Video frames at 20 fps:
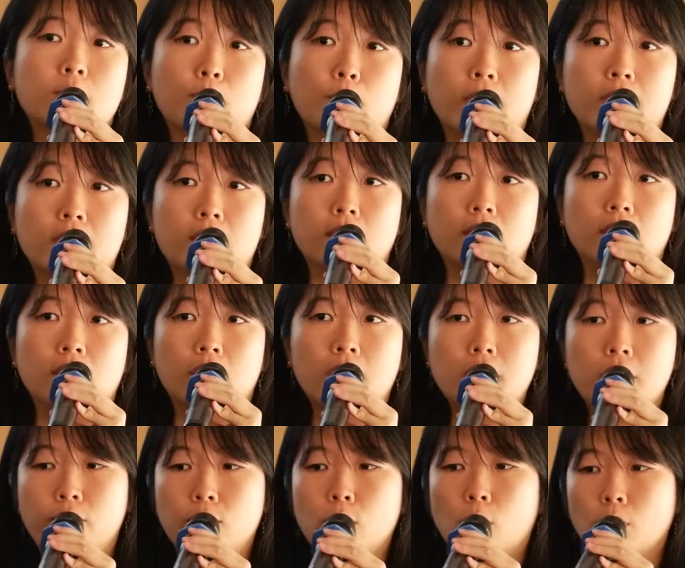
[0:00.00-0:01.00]
precedent. Because
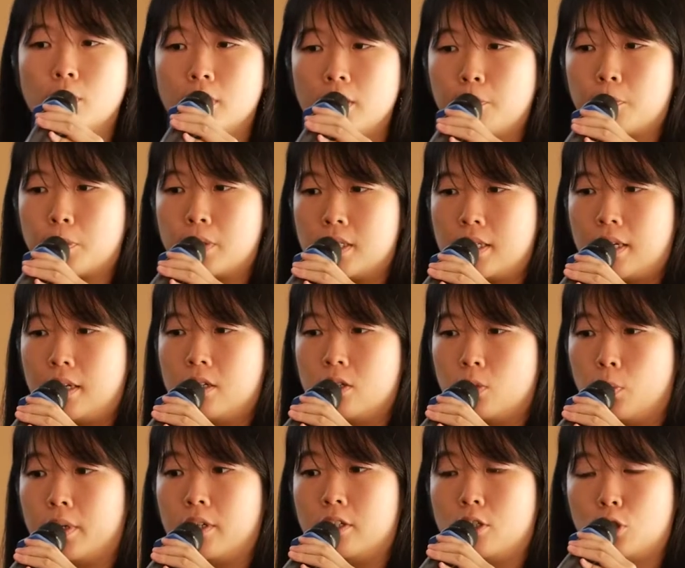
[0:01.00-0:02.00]
if you only present
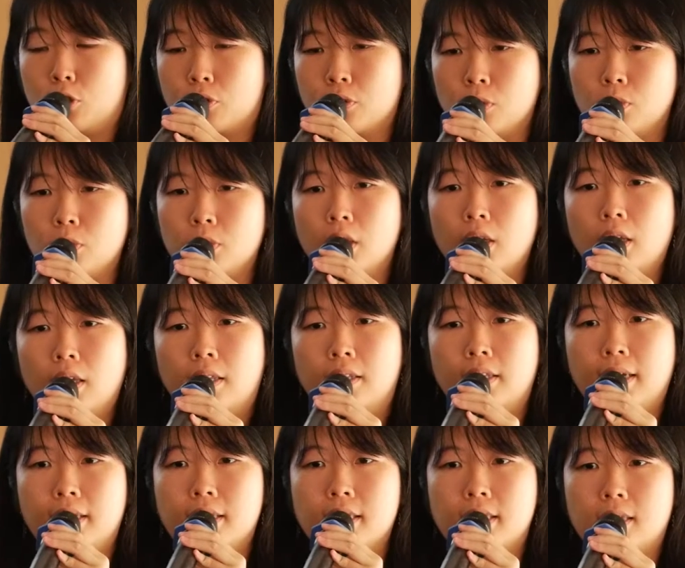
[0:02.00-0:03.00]
what is true,
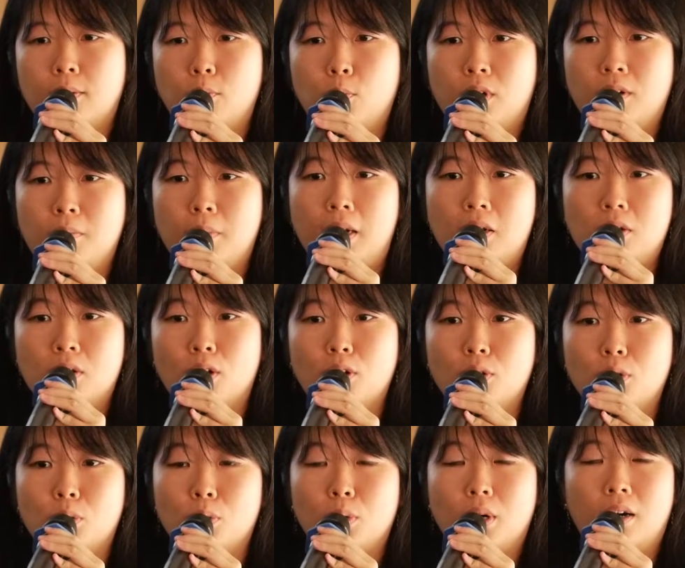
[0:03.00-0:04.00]
then someone might not
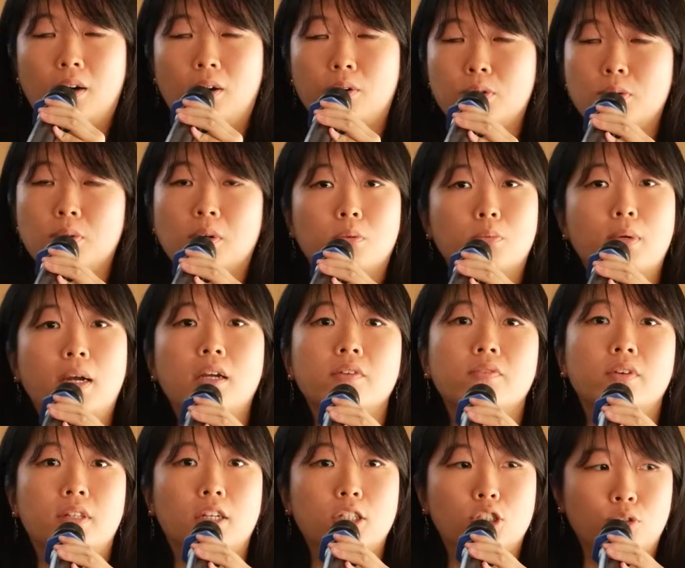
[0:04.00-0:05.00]
know how you arrive
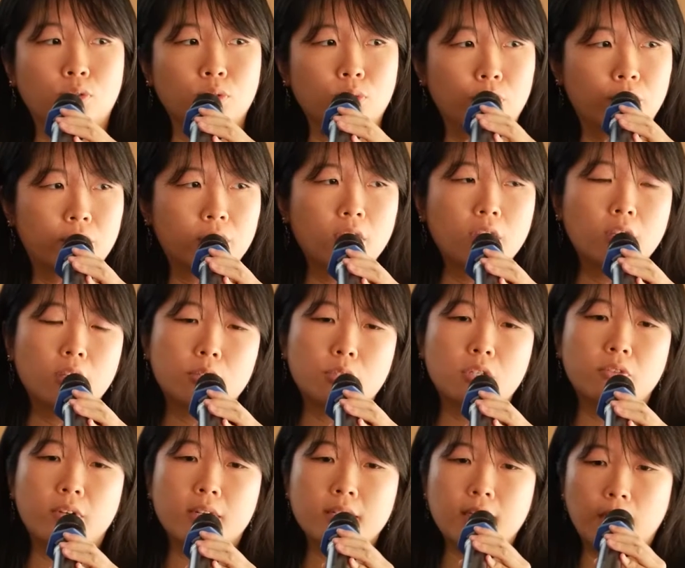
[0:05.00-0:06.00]
at that truth. So
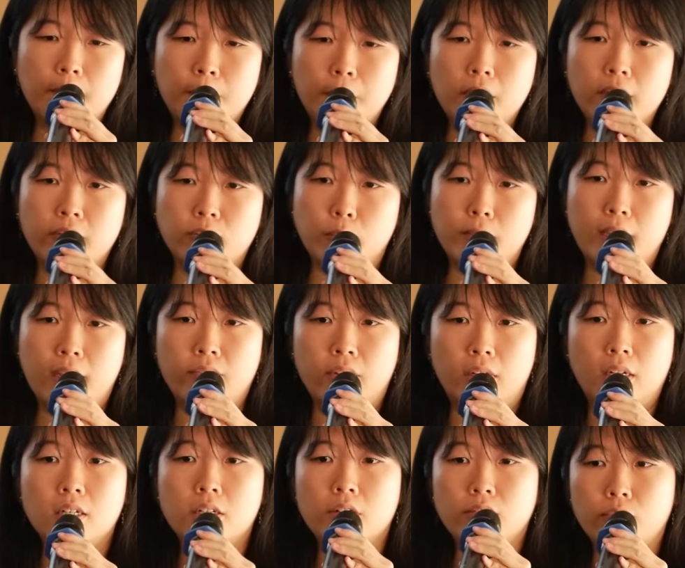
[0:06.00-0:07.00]
for example, if we have an
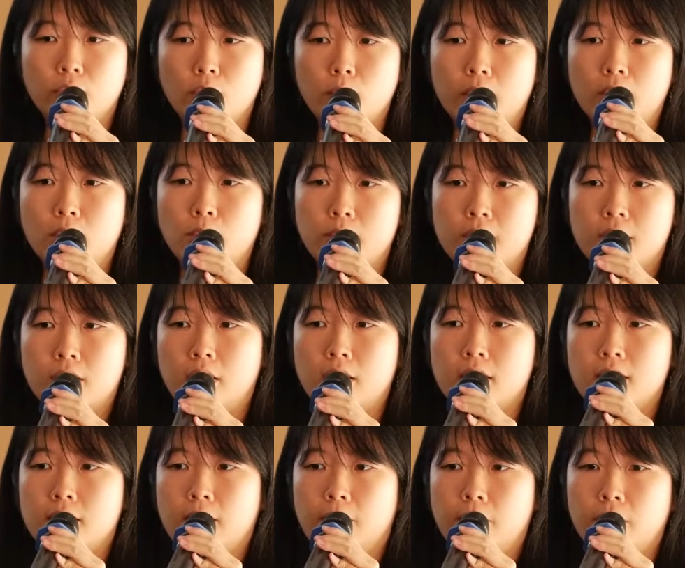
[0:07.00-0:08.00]
interviewee who says
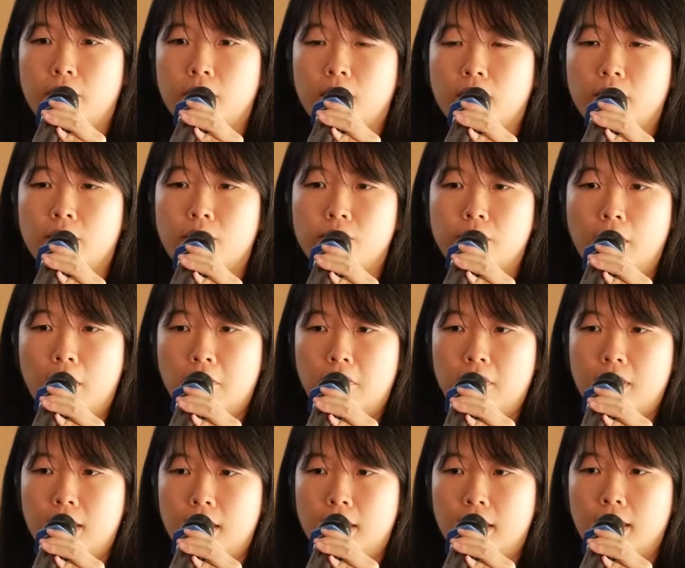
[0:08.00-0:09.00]
something
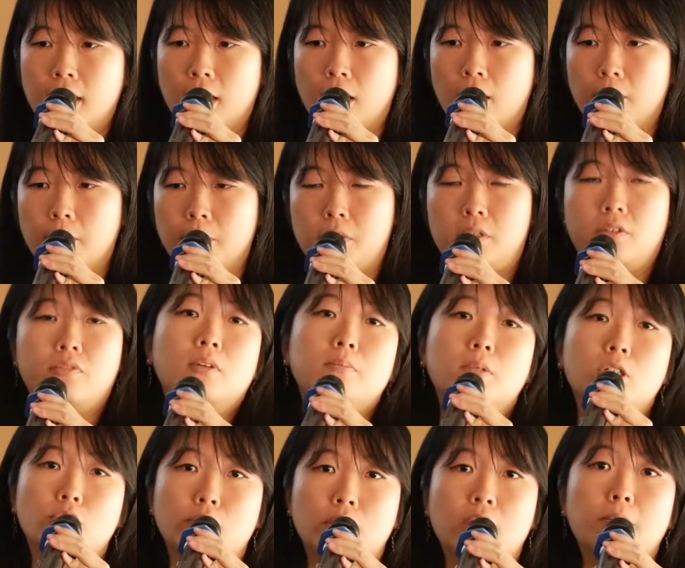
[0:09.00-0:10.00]
very
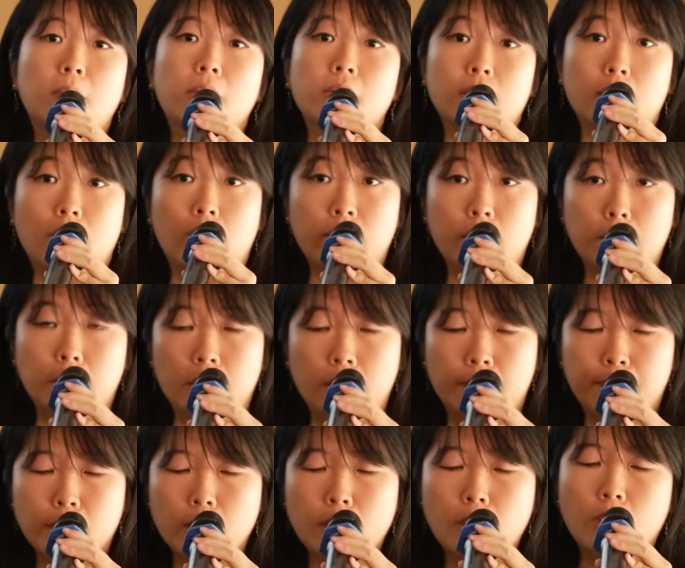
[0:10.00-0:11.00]
defamatory about the government,
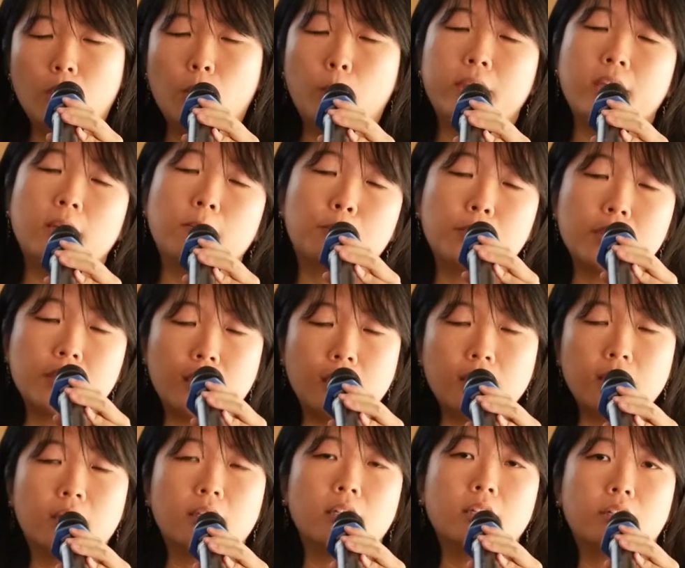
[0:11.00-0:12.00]
we can
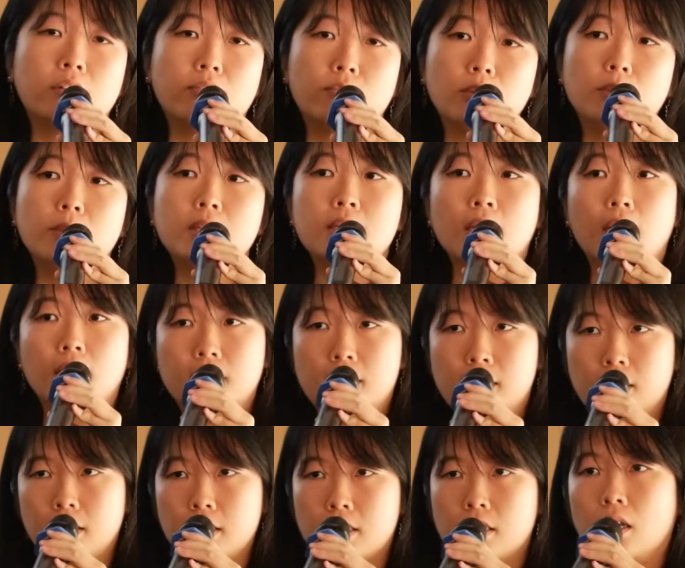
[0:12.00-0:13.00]
present the interviewee's
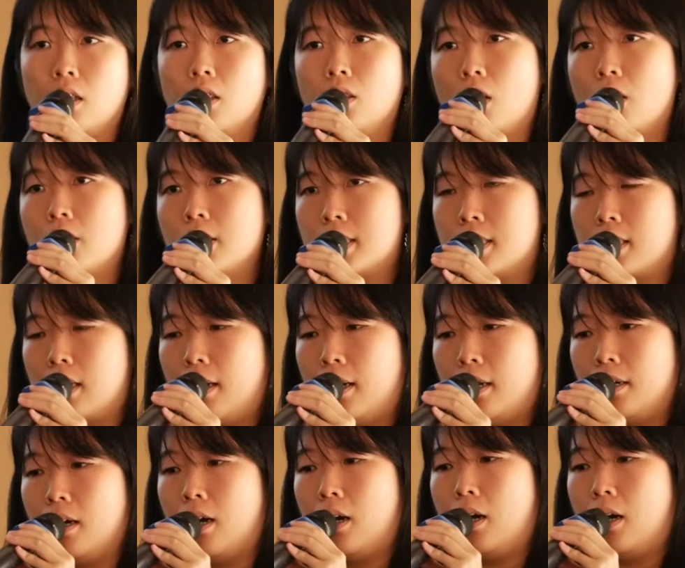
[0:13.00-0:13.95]
answers alongside